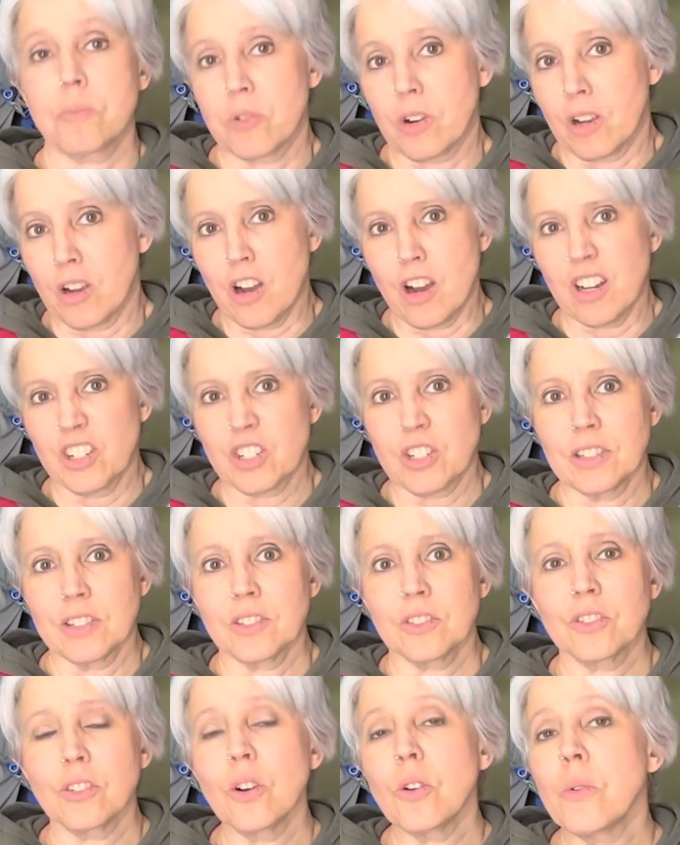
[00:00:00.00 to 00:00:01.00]

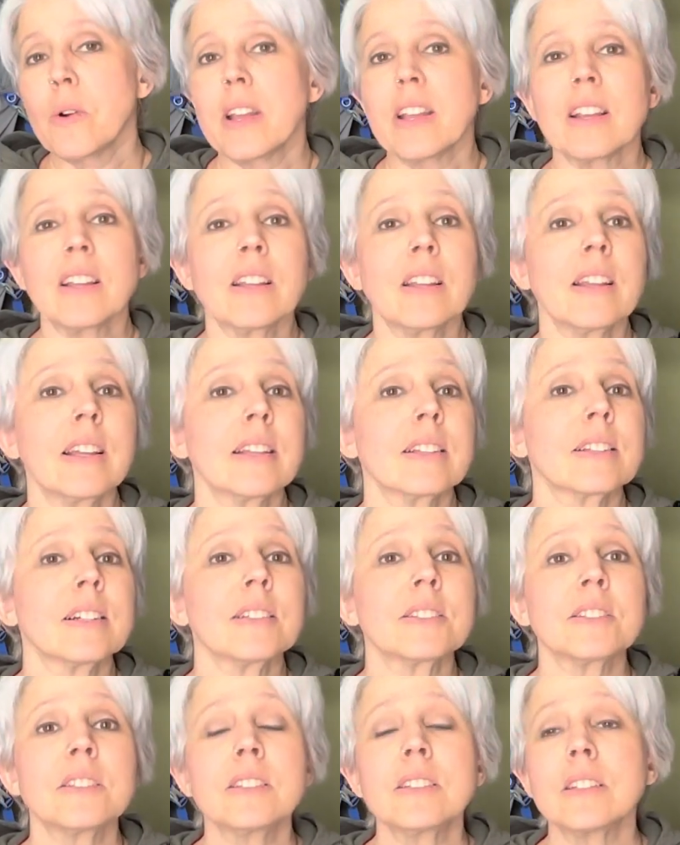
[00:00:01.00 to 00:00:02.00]
precautions. So it
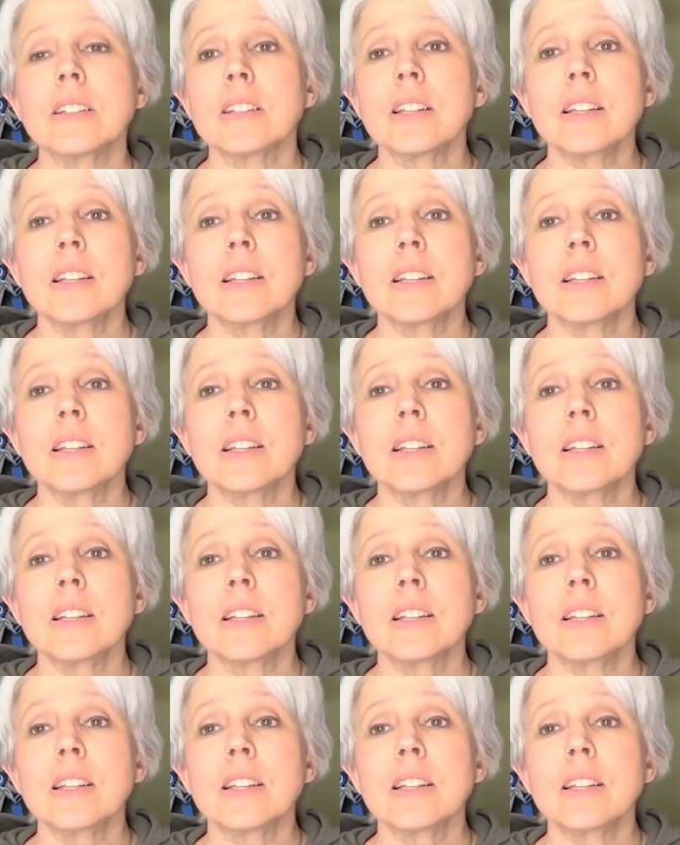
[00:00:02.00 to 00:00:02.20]
doesn't